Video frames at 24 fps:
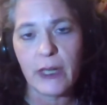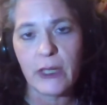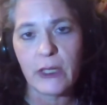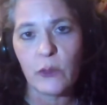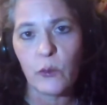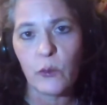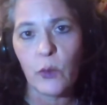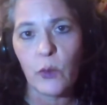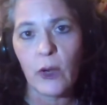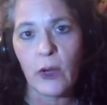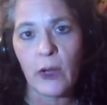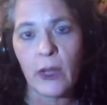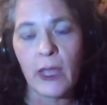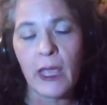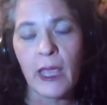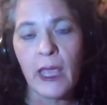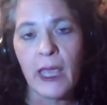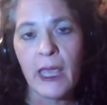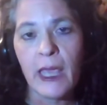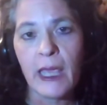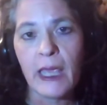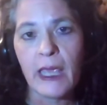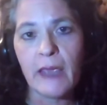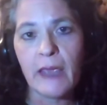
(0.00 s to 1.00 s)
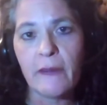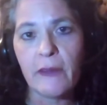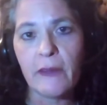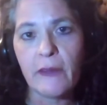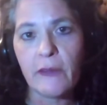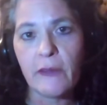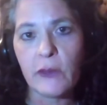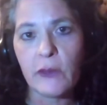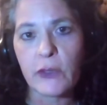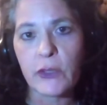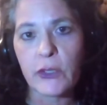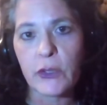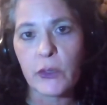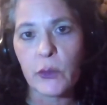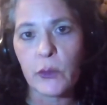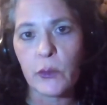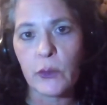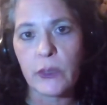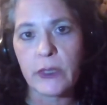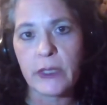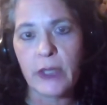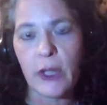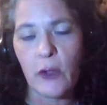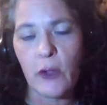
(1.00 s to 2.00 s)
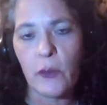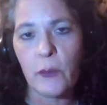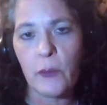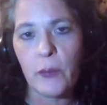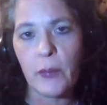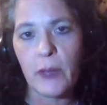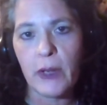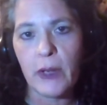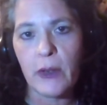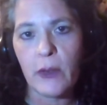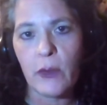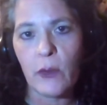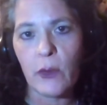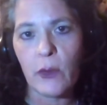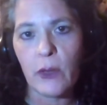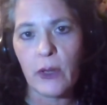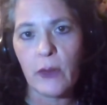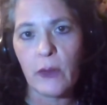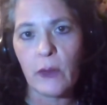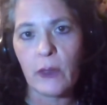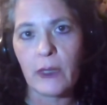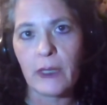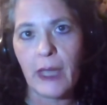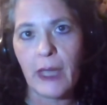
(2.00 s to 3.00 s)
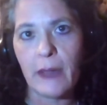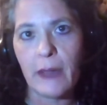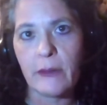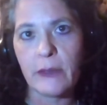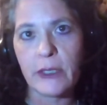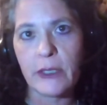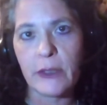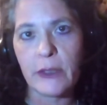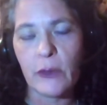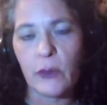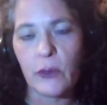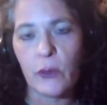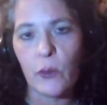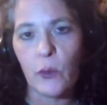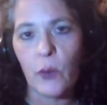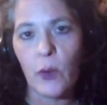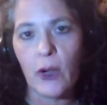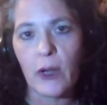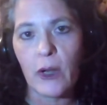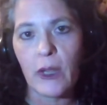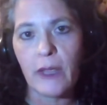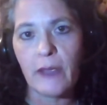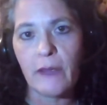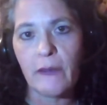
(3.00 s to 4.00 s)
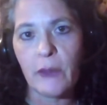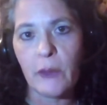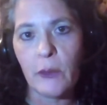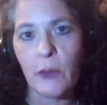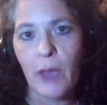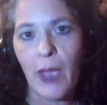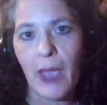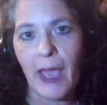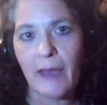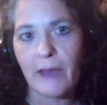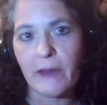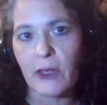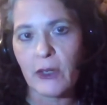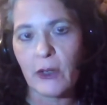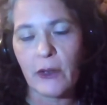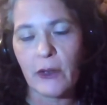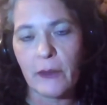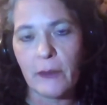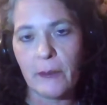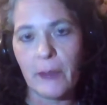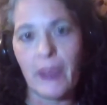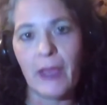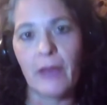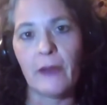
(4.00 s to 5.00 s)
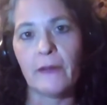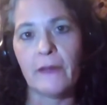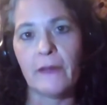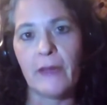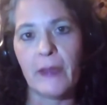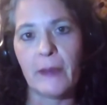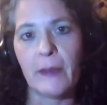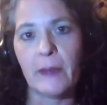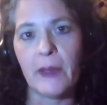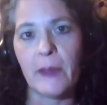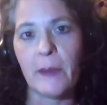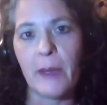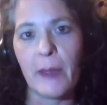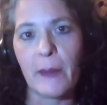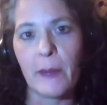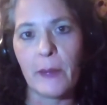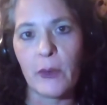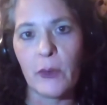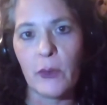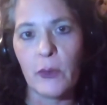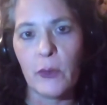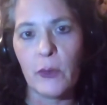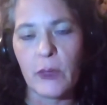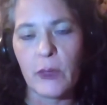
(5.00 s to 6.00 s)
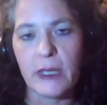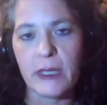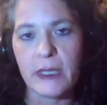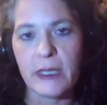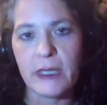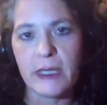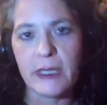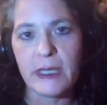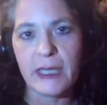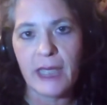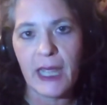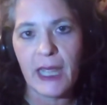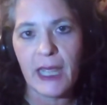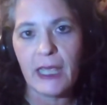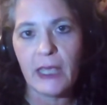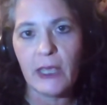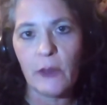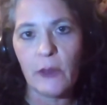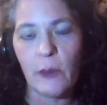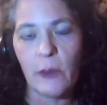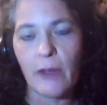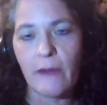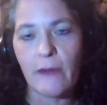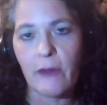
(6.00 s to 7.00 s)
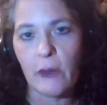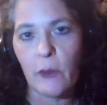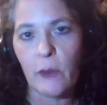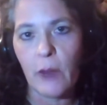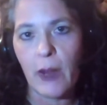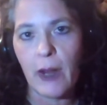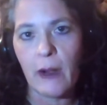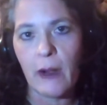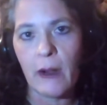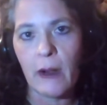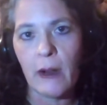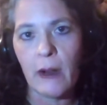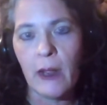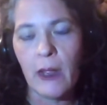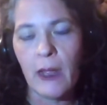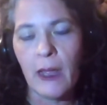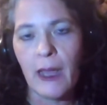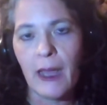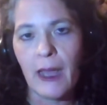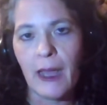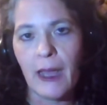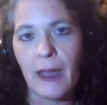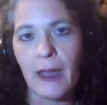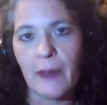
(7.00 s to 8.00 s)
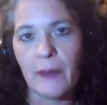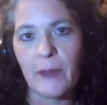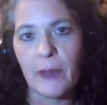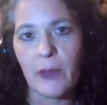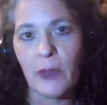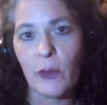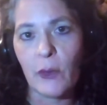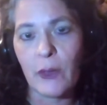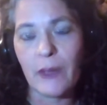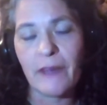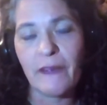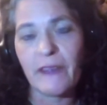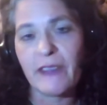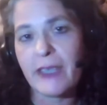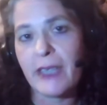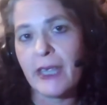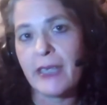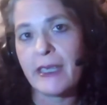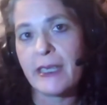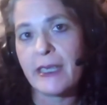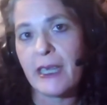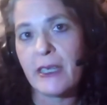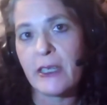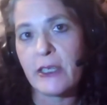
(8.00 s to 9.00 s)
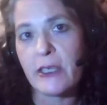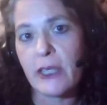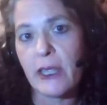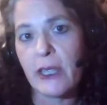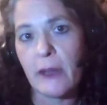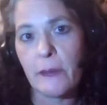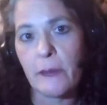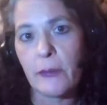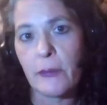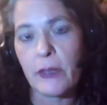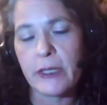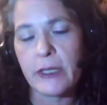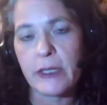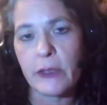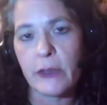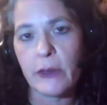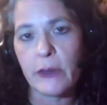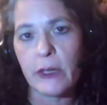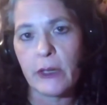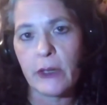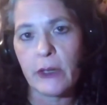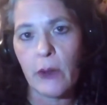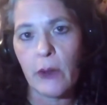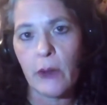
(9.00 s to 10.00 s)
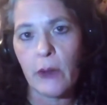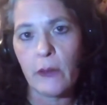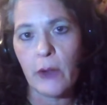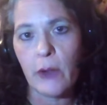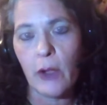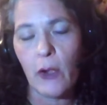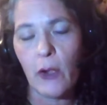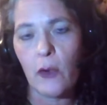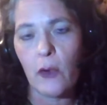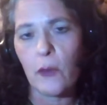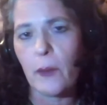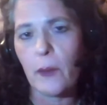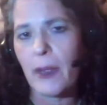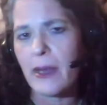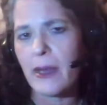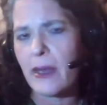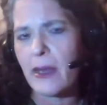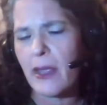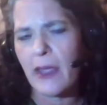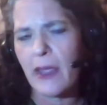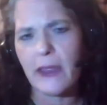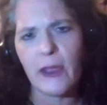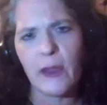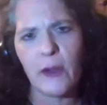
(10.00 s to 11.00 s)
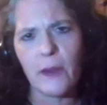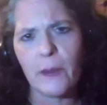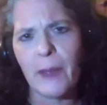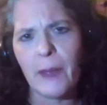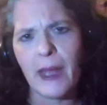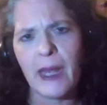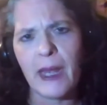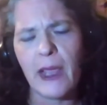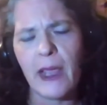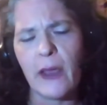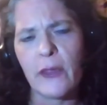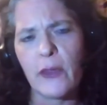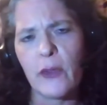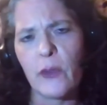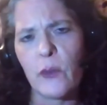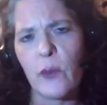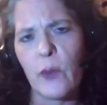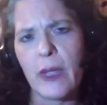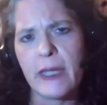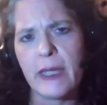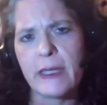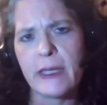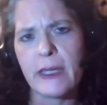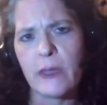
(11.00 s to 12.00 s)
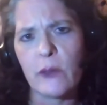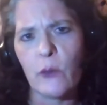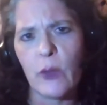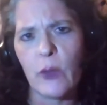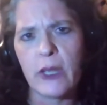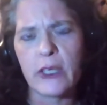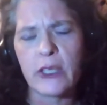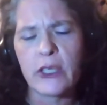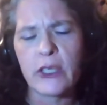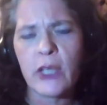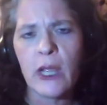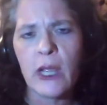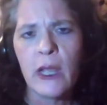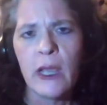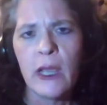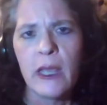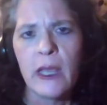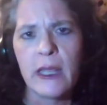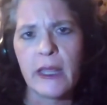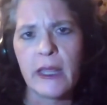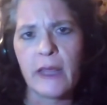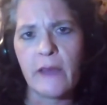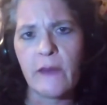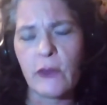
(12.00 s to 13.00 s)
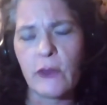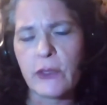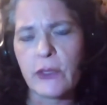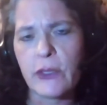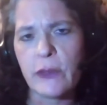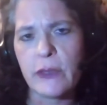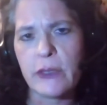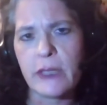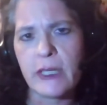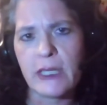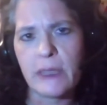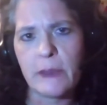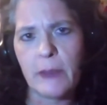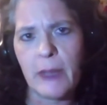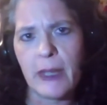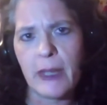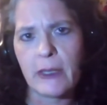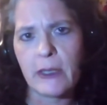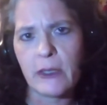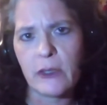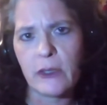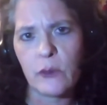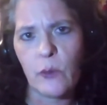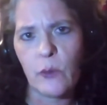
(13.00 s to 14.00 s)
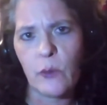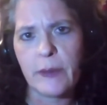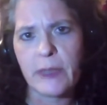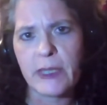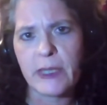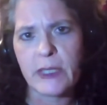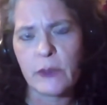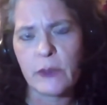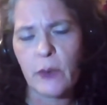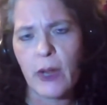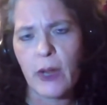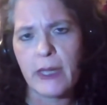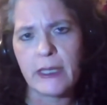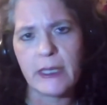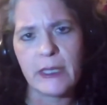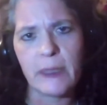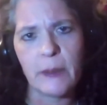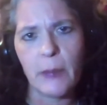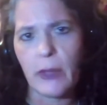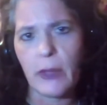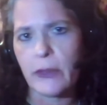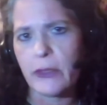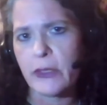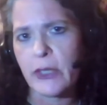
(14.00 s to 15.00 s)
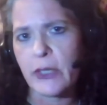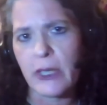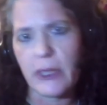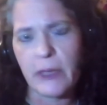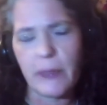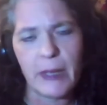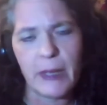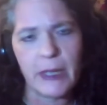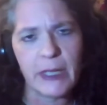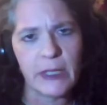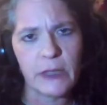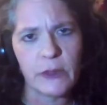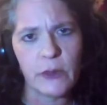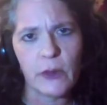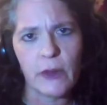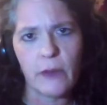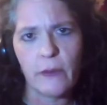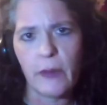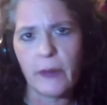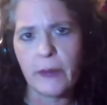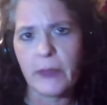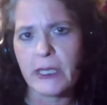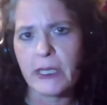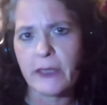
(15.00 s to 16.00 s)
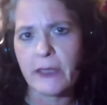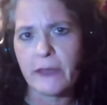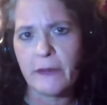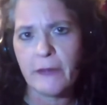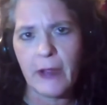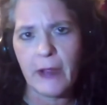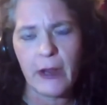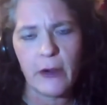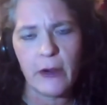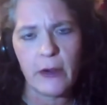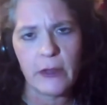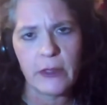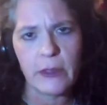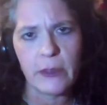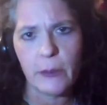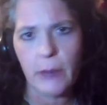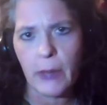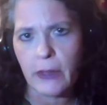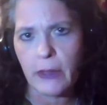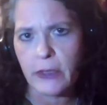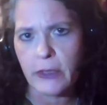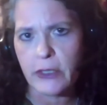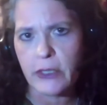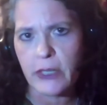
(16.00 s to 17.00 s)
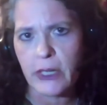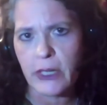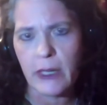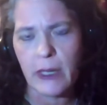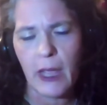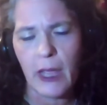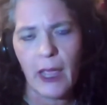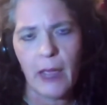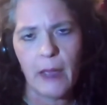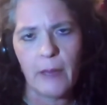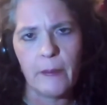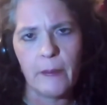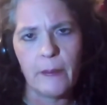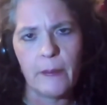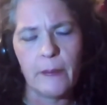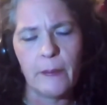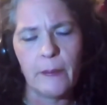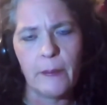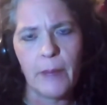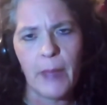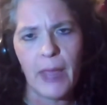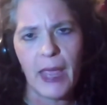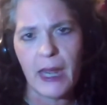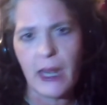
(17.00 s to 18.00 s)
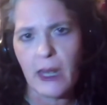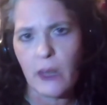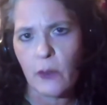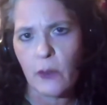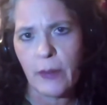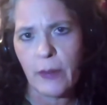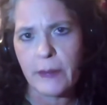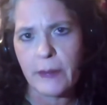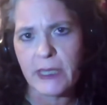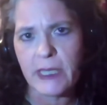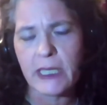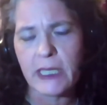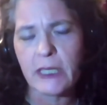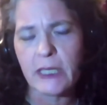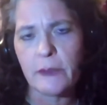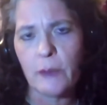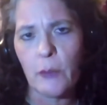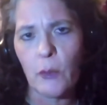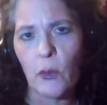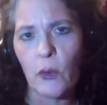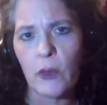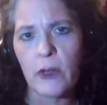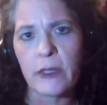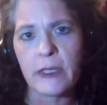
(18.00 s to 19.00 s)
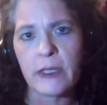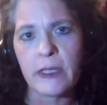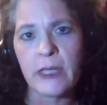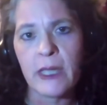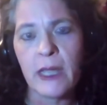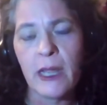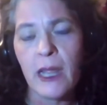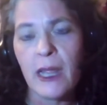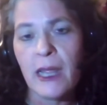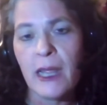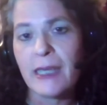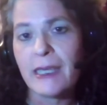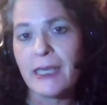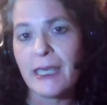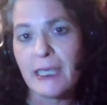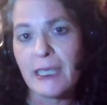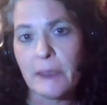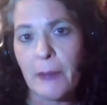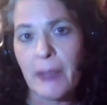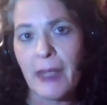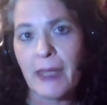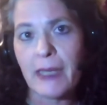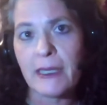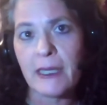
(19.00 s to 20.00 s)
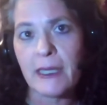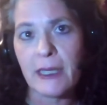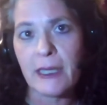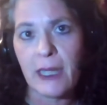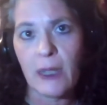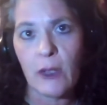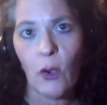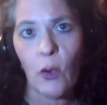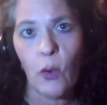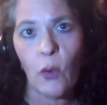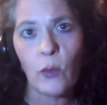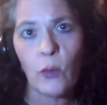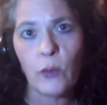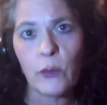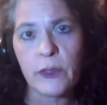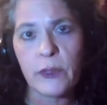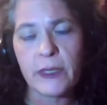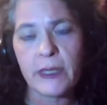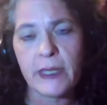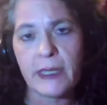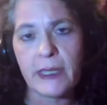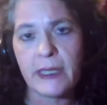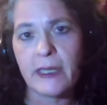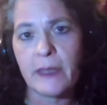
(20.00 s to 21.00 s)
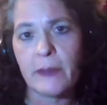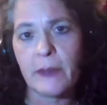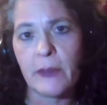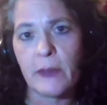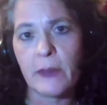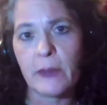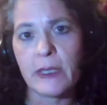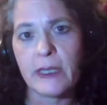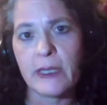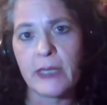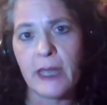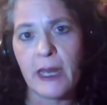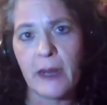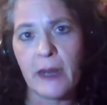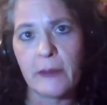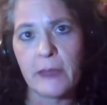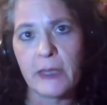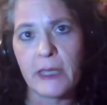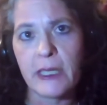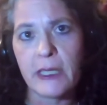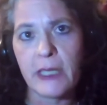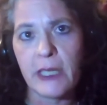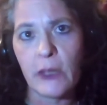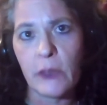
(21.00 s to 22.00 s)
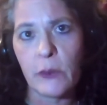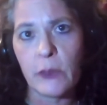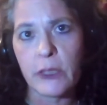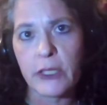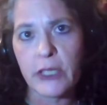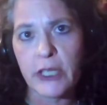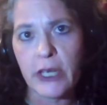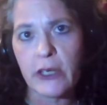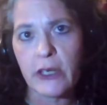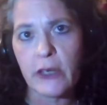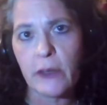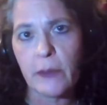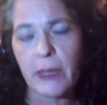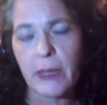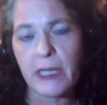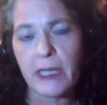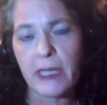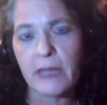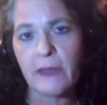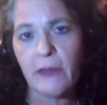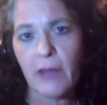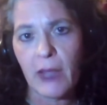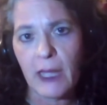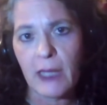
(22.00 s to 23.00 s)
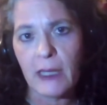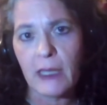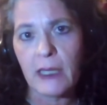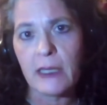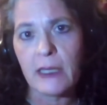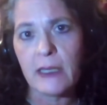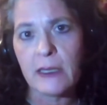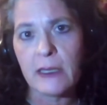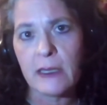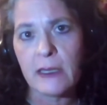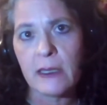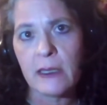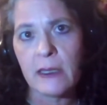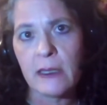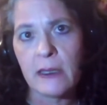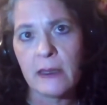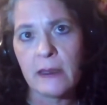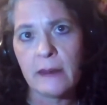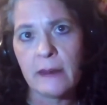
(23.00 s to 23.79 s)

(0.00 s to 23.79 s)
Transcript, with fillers: the right to work, even if your school is open or you're allowed to go to work, if you haven't got a male family member who can take you everywhere, um, you're essentially a prisoner in your own home. And, and there are many other ways in which they've also dismantled women's rights, abolishing the Ministry of Women's Affairs, abolishing M banning women's sports, dismantling a whole system that was set up to deal with gender based violence.